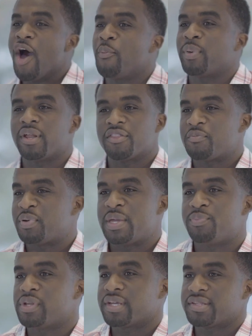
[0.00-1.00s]
helping other
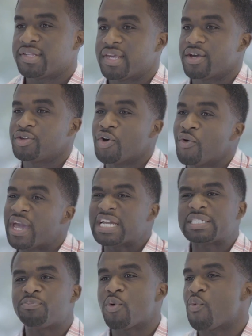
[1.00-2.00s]
people excel, your
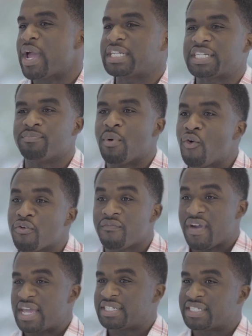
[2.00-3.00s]
inspiration,
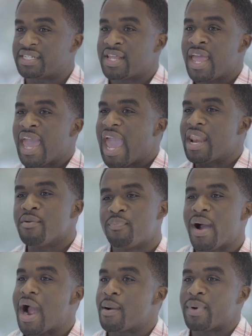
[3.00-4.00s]
motivation, and
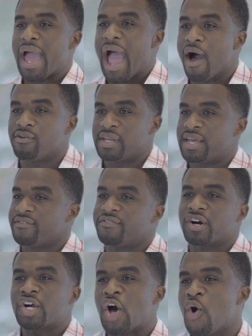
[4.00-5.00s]
empowerment outlet
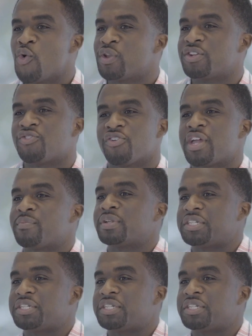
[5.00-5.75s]
for goal and dream